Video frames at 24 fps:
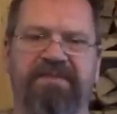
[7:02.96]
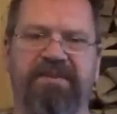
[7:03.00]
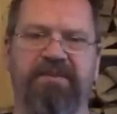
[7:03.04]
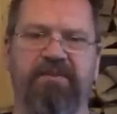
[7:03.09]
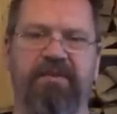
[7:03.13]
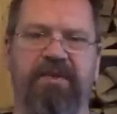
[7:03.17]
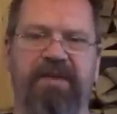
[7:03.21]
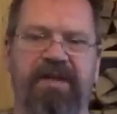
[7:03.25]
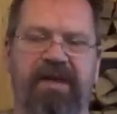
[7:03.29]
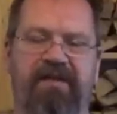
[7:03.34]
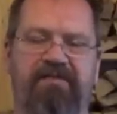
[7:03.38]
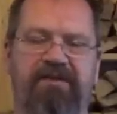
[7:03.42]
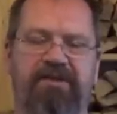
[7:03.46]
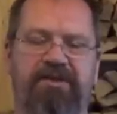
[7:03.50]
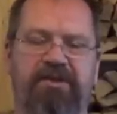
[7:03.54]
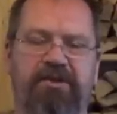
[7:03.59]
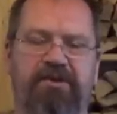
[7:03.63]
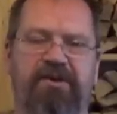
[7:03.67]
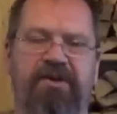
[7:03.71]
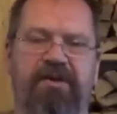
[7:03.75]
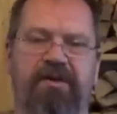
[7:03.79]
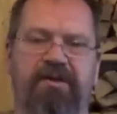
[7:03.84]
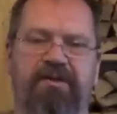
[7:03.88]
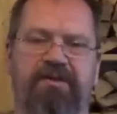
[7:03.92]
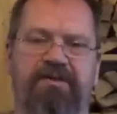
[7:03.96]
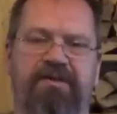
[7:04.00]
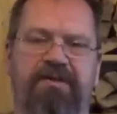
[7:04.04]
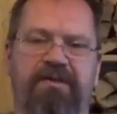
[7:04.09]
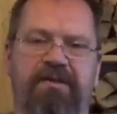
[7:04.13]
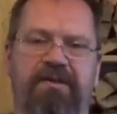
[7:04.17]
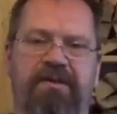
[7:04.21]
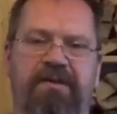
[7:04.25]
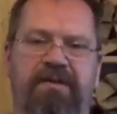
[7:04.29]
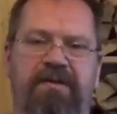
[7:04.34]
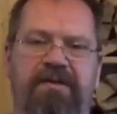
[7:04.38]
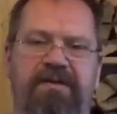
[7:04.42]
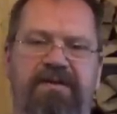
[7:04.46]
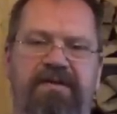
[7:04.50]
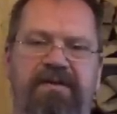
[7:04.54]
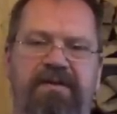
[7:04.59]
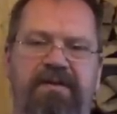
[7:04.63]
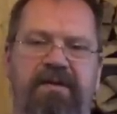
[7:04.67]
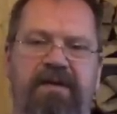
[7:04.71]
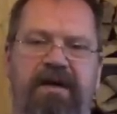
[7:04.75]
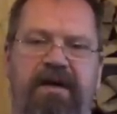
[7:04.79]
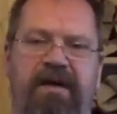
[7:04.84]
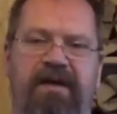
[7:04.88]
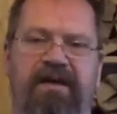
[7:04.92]
We never took it.
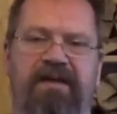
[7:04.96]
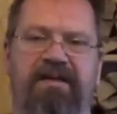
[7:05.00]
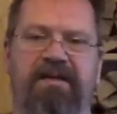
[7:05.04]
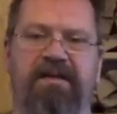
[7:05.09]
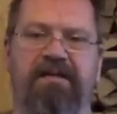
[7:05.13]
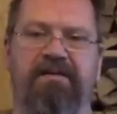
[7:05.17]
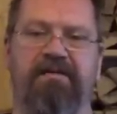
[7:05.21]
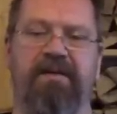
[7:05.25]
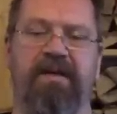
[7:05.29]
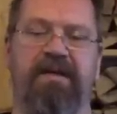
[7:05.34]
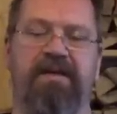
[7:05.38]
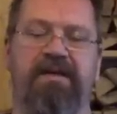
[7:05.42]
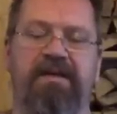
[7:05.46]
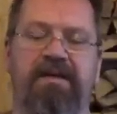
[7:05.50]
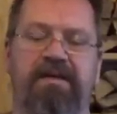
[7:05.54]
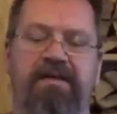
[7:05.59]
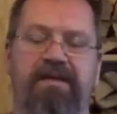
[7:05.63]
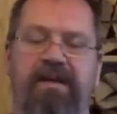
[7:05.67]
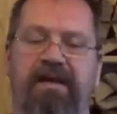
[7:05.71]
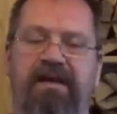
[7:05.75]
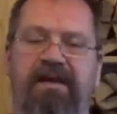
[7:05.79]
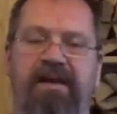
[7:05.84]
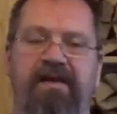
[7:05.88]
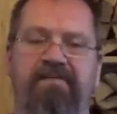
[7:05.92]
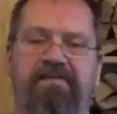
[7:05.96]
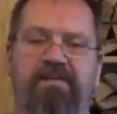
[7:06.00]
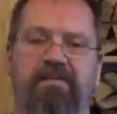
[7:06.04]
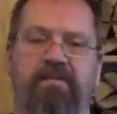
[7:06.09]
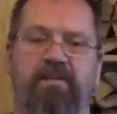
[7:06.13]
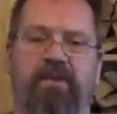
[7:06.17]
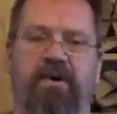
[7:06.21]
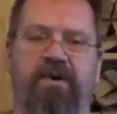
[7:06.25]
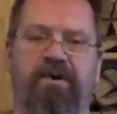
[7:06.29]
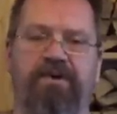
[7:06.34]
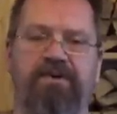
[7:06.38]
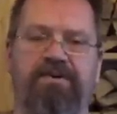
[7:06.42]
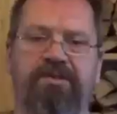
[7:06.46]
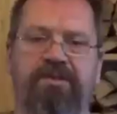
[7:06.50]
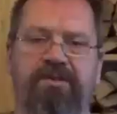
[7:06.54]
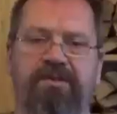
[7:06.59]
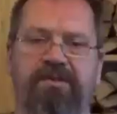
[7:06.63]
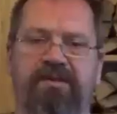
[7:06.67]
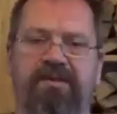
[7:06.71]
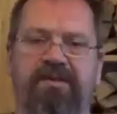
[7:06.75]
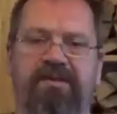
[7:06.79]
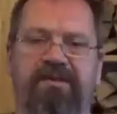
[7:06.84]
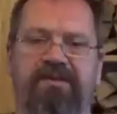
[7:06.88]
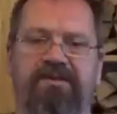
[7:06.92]
And they never wanted
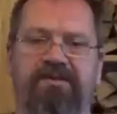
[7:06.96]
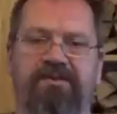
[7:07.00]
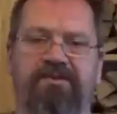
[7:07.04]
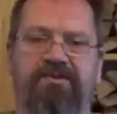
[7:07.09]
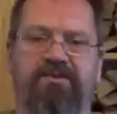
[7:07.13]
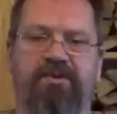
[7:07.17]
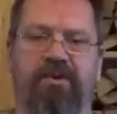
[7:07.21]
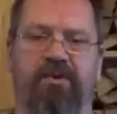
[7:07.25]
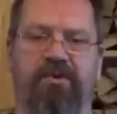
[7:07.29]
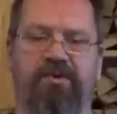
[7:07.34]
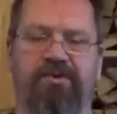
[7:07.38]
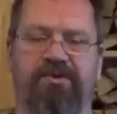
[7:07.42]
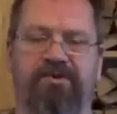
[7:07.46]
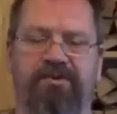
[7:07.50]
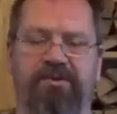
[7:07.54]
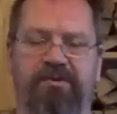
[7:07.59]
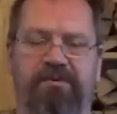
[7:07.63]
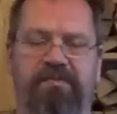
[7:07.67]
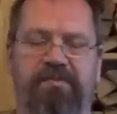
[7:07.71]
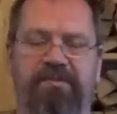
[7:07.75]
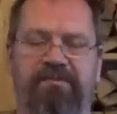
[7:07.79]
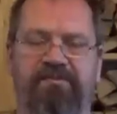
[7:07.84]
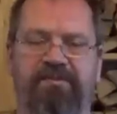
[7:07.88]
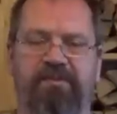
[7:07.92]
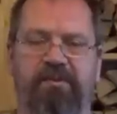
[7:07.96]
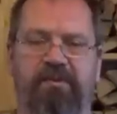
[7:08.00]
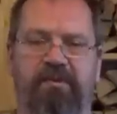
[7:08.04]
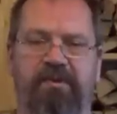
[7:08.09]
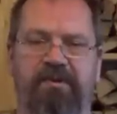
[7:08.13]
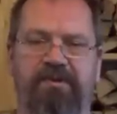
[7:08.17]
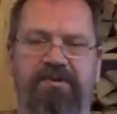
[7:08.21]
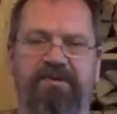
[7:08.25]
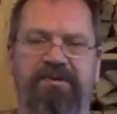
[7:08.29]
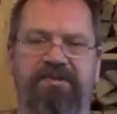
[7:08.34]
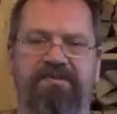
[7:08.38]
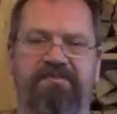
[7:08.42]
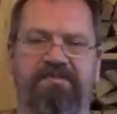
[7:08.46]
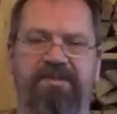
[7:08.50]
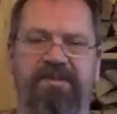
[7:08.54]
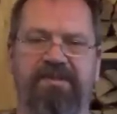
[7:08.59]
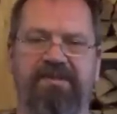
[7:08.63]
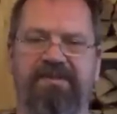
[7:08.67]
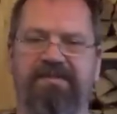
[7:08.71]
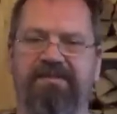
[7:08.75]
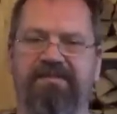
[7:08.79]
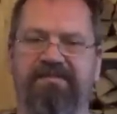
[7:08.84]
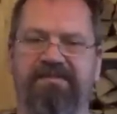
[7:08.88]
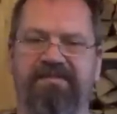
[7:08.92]
a control group, of course.
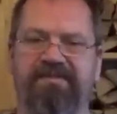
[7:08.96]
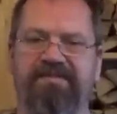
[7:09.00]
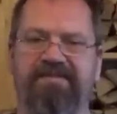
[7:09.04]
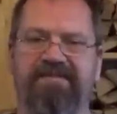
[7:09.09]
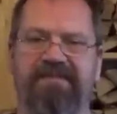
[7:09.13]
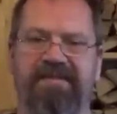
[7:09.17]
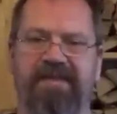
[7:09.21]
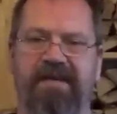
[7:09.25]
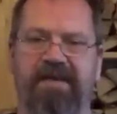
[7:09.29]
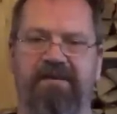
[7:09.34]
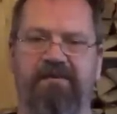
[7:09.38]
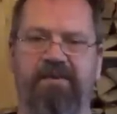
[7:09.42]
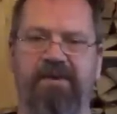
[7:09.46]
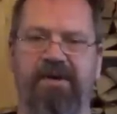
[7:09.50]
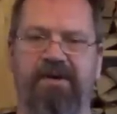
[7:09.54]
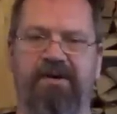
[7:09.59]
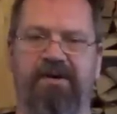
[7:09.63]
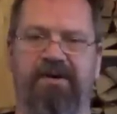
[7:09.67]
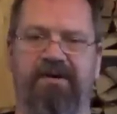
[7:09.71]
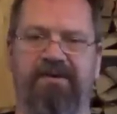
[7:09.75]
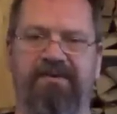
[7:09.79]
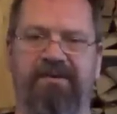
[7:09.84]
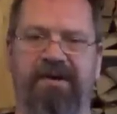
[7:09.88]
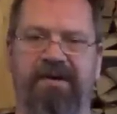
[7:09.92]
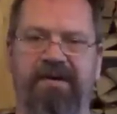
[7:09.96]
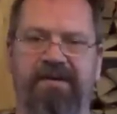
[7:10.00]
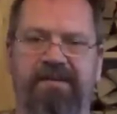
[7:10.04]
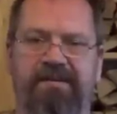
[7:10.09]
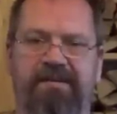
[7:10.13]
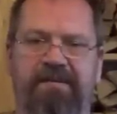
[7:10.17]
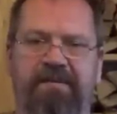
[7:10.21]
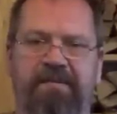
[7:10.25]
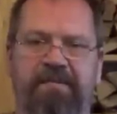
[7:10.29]
But here we are, right?